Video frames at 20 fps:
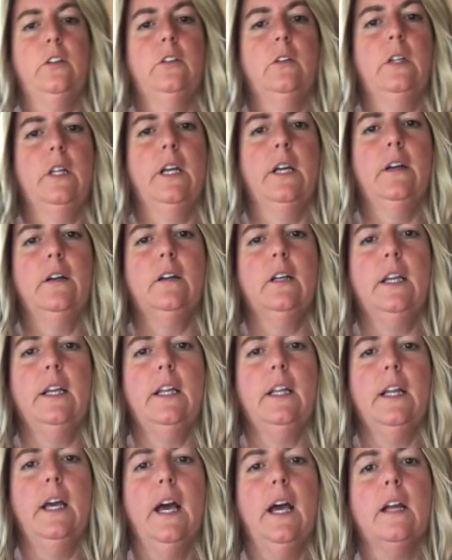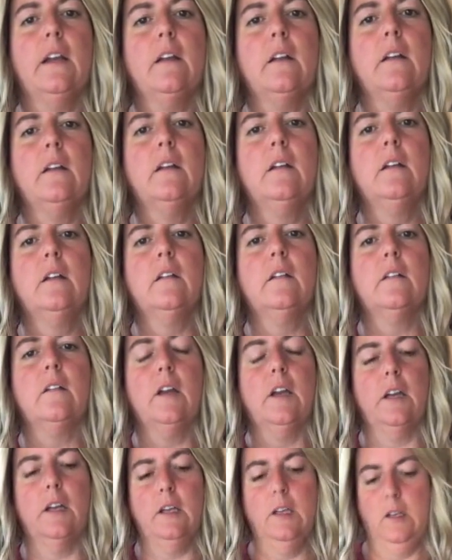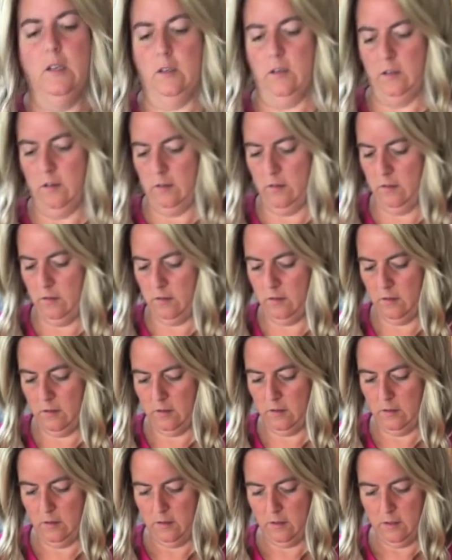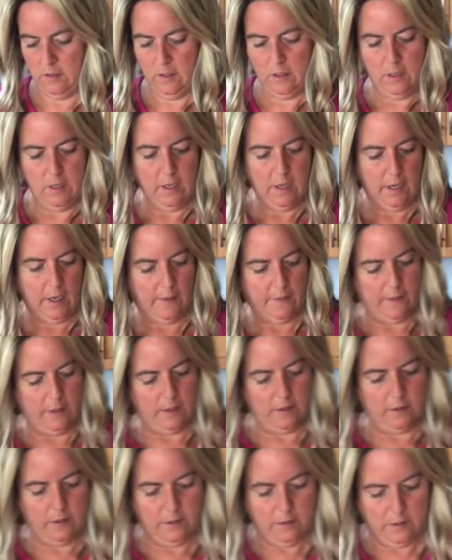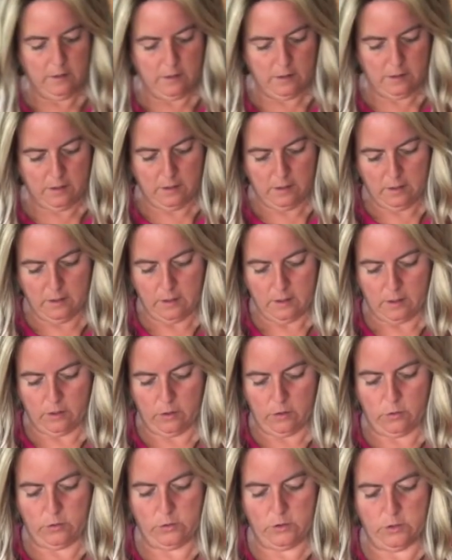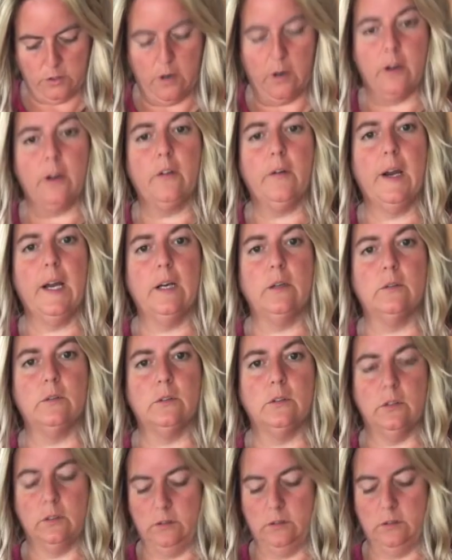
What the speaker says: do a layer like that, okay? And then goes our ground.